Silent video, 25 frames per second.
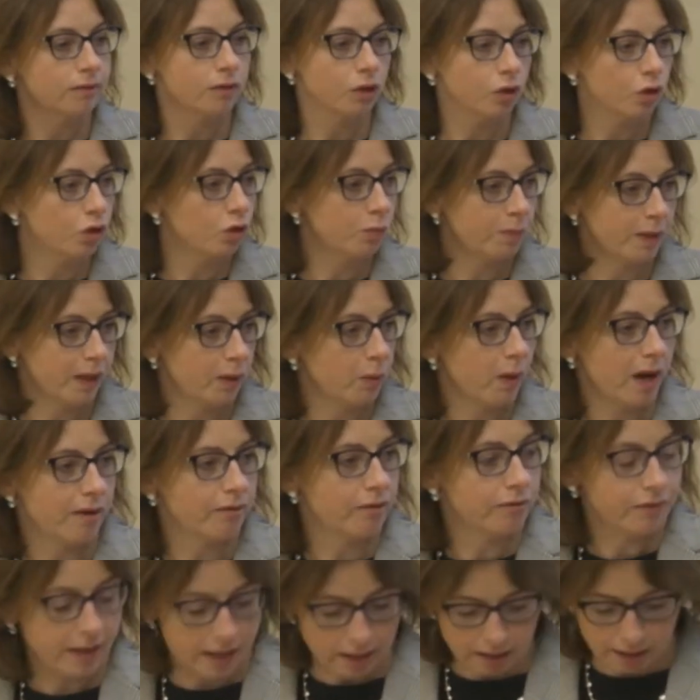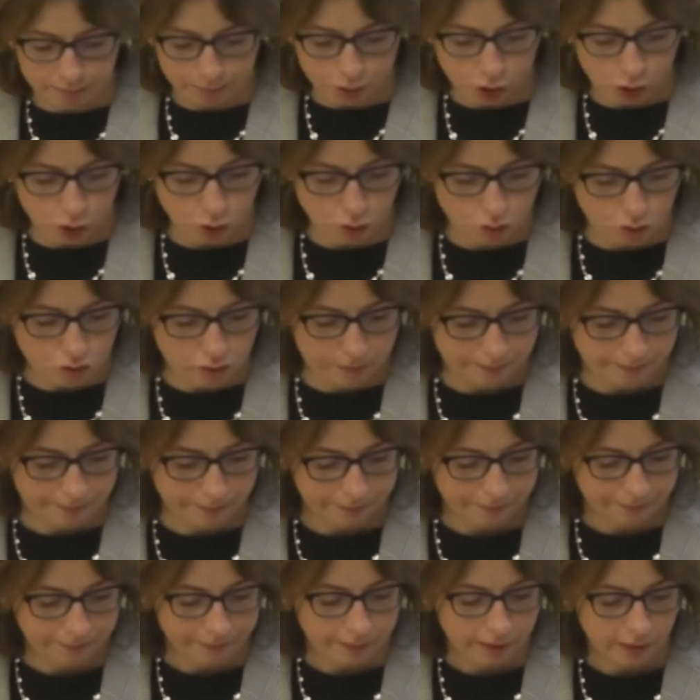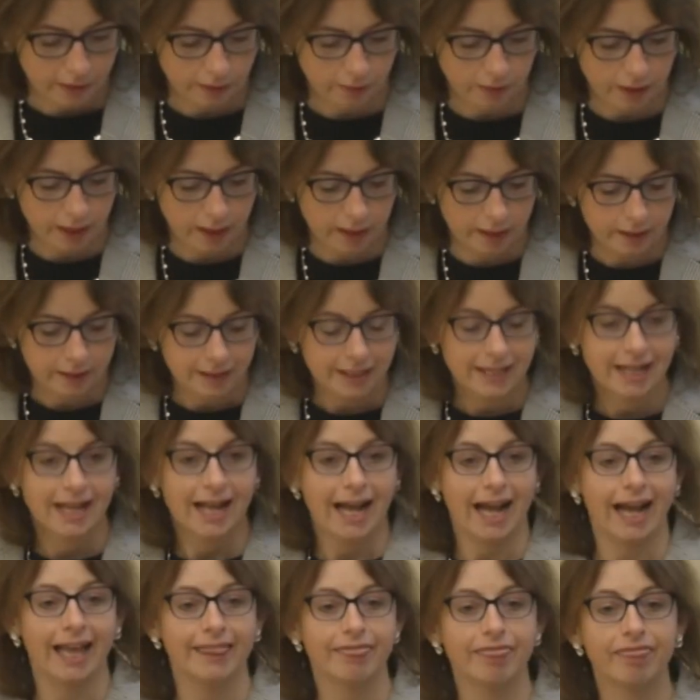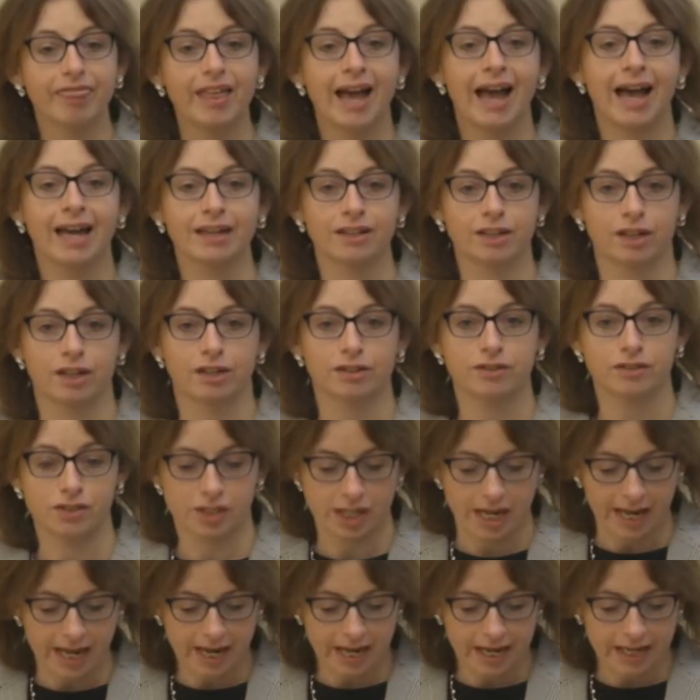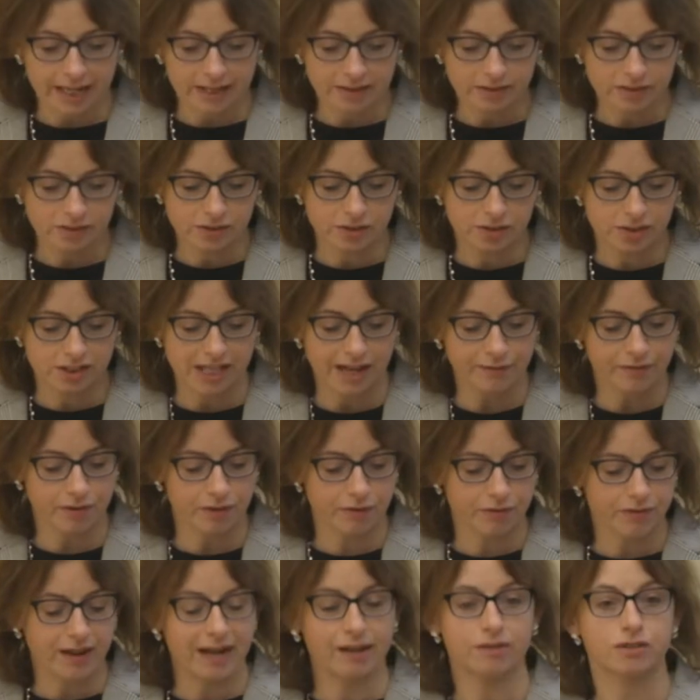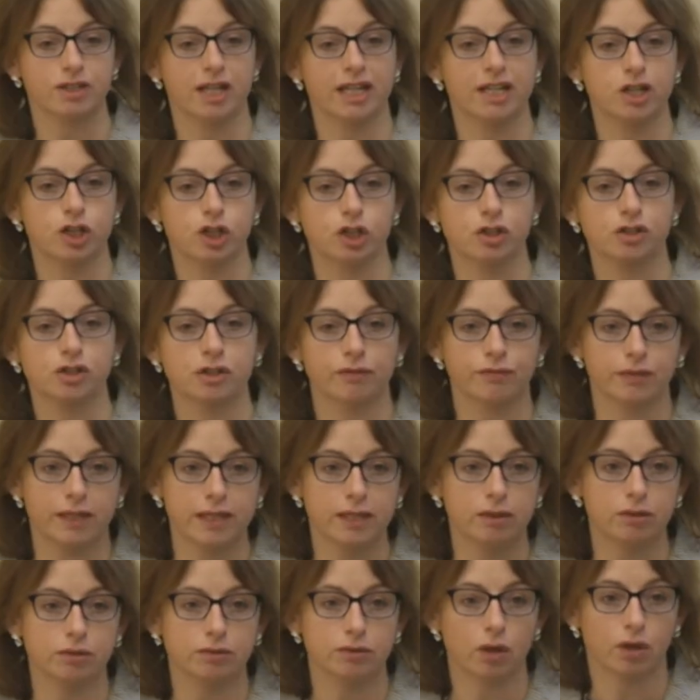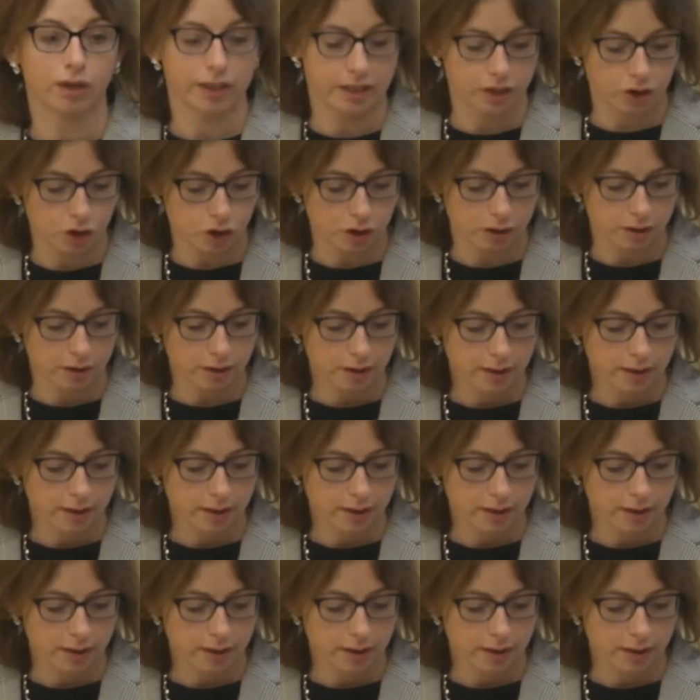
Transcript: You'll all be aware of that, I'm sure, okay? And that contains 7 foundations of legal knowledge.